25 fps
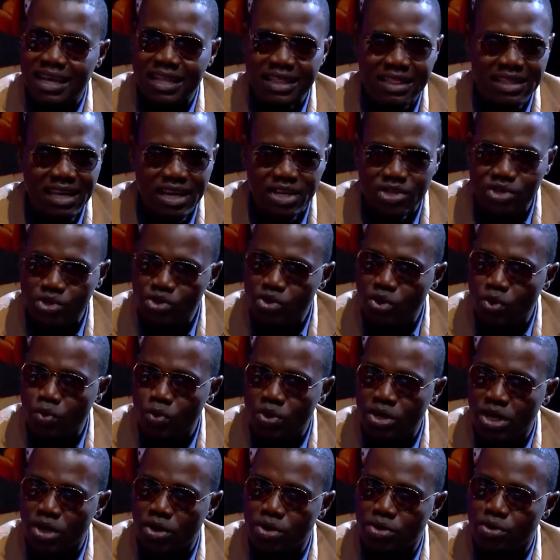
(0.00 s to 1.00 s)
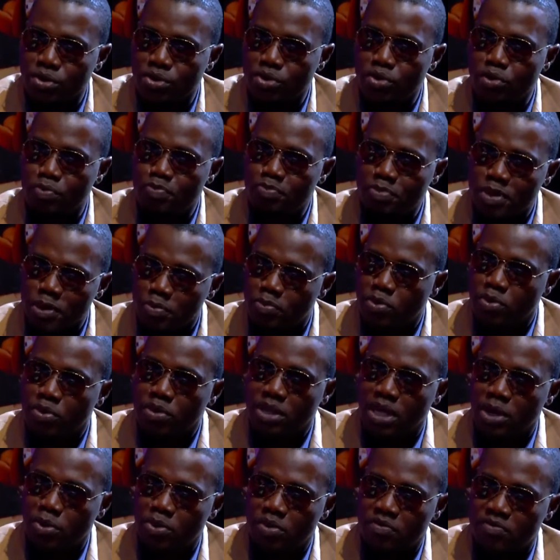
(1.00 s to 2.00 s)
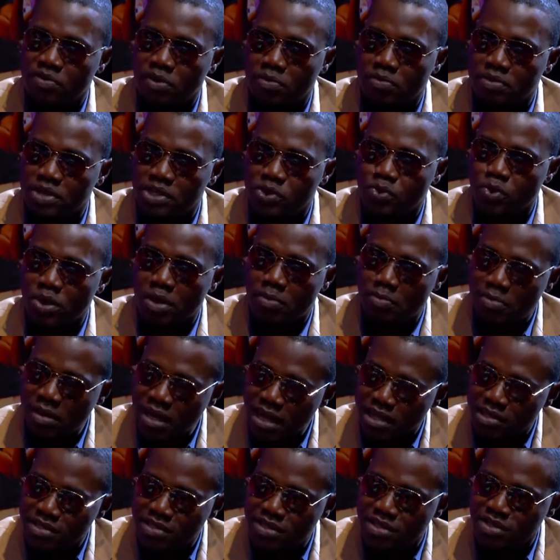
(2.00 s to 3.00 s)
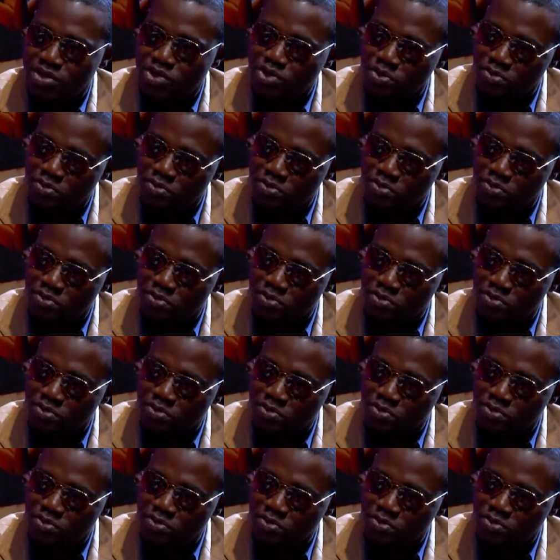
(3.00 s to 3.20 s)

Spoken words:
there's no way you're going to throw people away from it. We're blessed